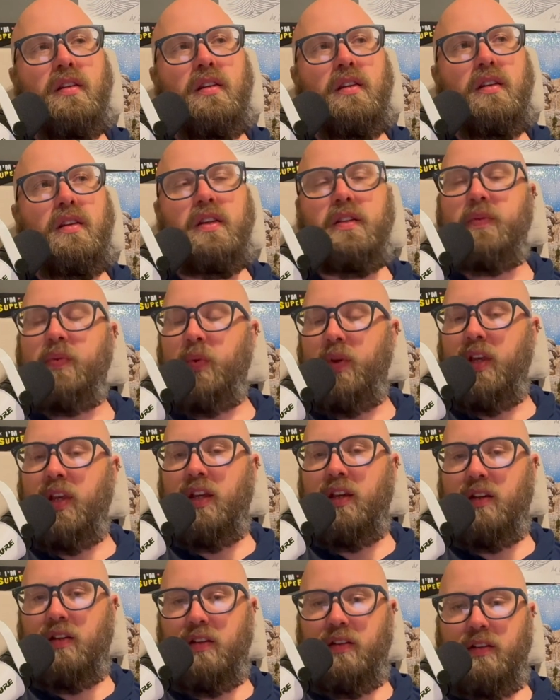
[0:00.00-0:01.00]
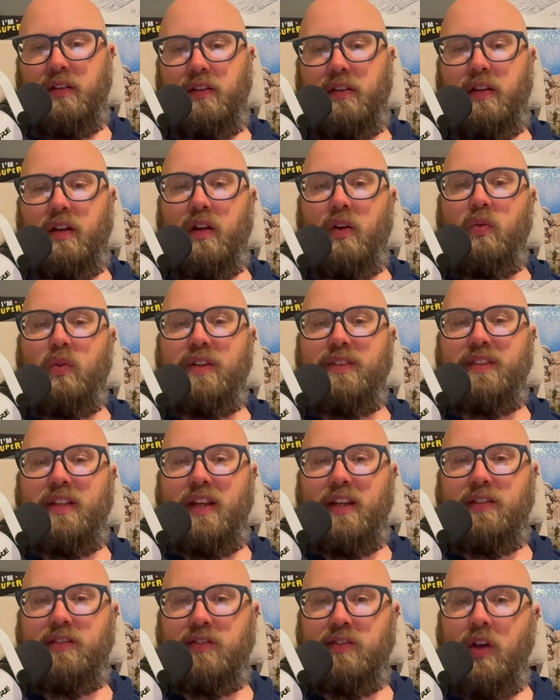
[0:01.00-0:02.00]
This week, there was
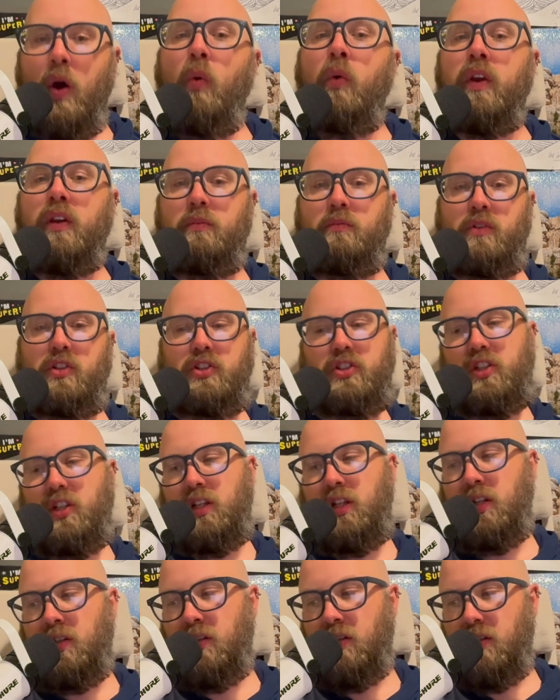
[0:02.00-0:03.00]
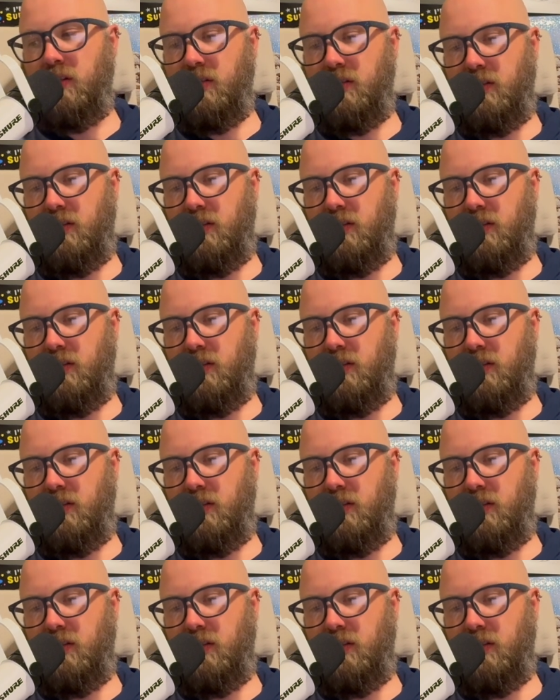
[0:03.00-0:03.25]
a sewing machine